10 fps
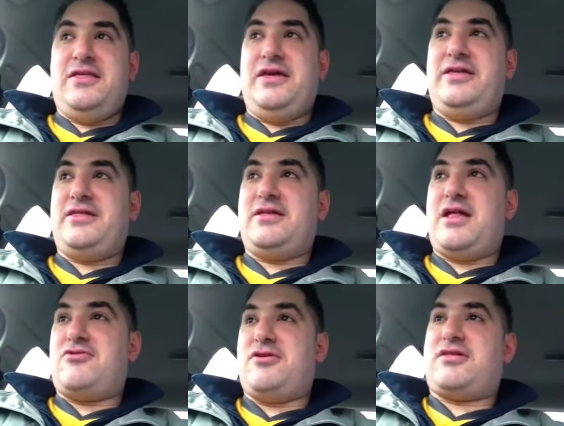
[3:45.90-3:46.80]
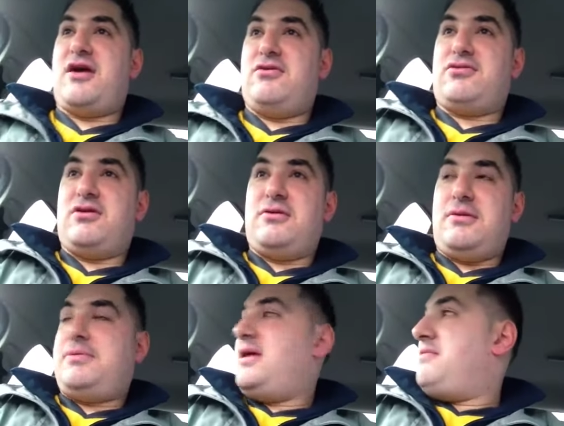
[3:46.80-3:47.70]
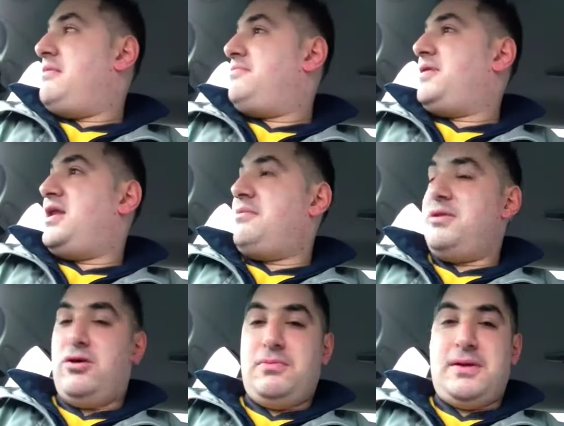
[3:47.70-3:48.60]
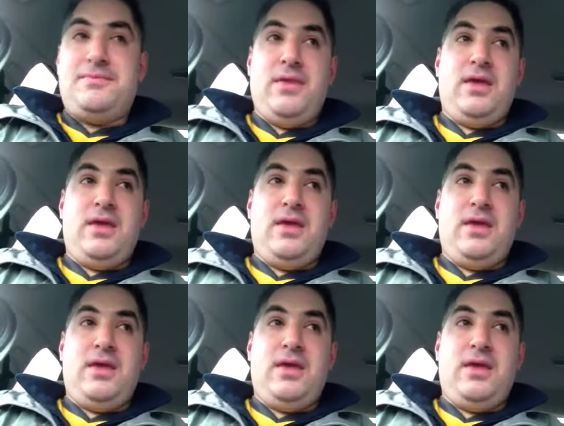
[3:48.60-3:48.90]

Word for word: the, the electronic scales are, are, playing up playing up a little bit.